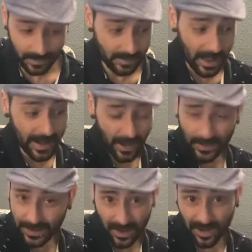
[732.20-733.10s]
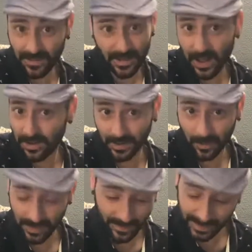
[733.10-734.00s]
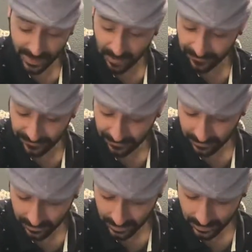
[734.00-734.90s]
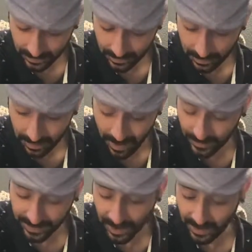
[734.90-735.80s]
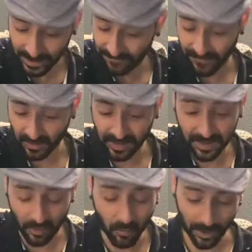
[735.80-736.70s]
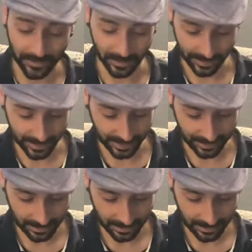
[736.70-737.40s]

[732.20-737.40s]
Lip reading: And I was stuck in these Eight of Swords myself. I was stuck and I felt so worthless.